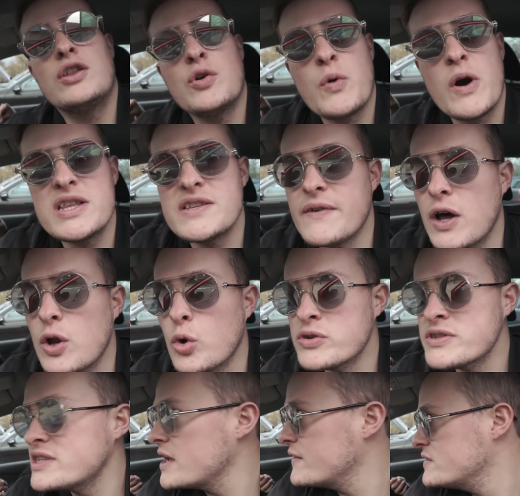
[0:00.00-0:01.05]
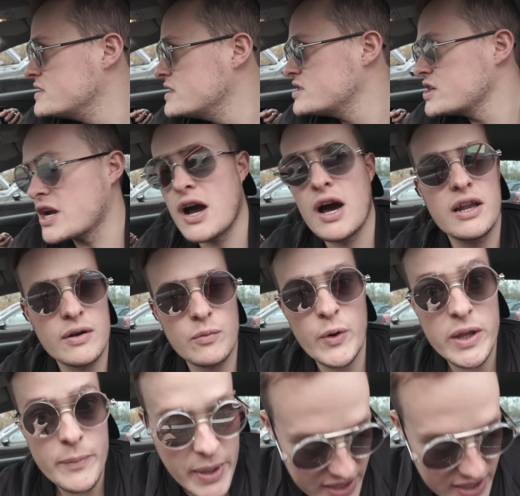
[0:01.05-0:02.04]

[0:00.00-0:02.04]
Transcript: In the words of our Lord and Savior DJ Khaled, we the